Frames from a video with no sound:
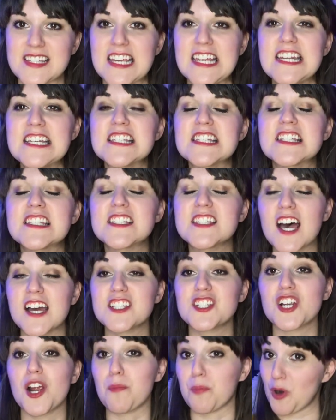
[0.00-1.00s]
It is
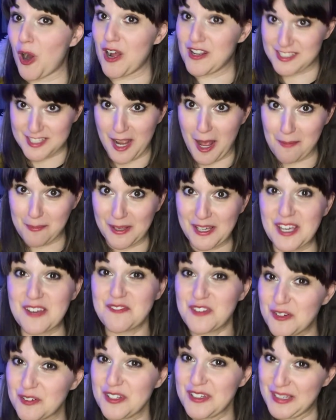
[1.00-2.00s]
such a broad topic
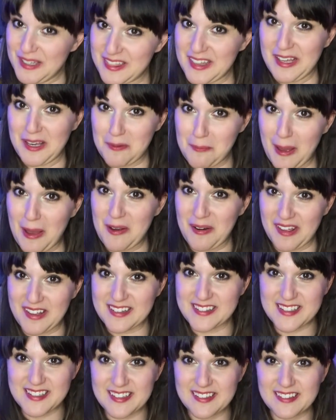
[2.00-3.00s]
if you really think about
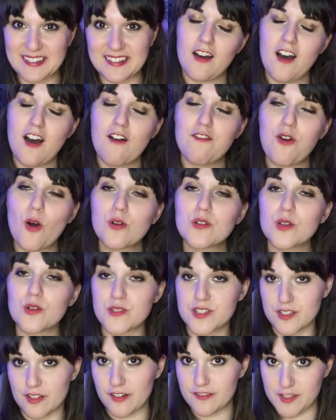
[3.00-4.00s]
it. Folklore
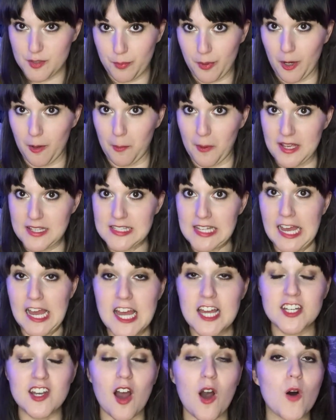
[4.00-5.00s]
serves a purpose.
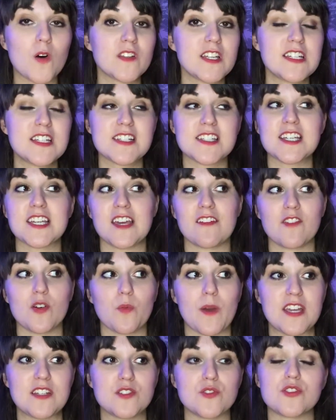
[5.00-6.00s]
Not only does it give a
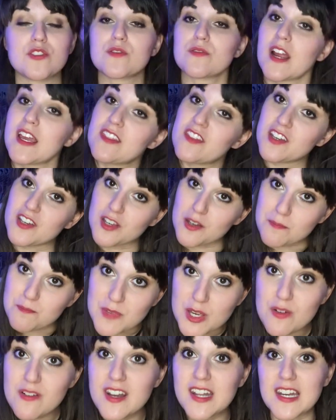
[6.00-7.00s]
way to strengthen
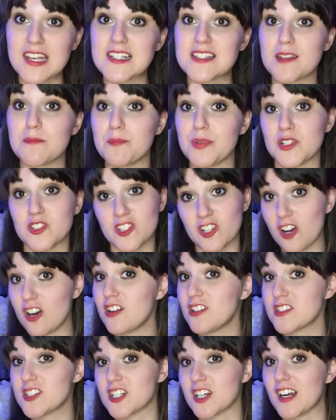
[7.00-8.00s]
communities and build
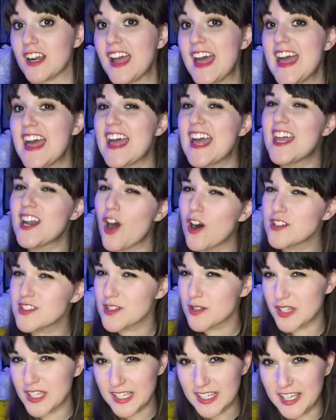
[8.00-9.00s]
culture, it
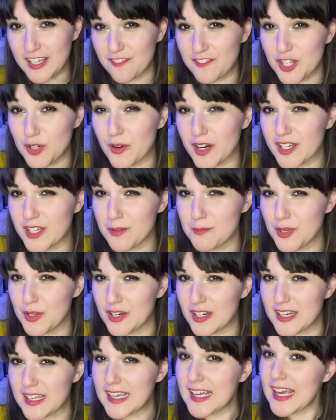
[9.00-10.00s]
also can give you a community